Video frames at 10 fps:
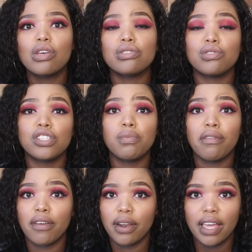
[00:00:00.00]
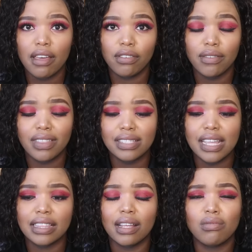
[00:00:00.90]
So just be very careful of things
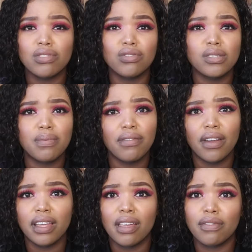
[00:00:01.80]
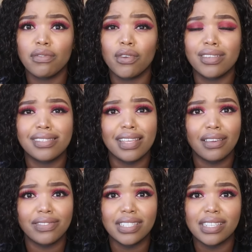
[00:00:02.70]
like that. Also, just be very careful for your
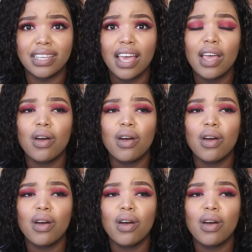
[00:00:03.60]
safety.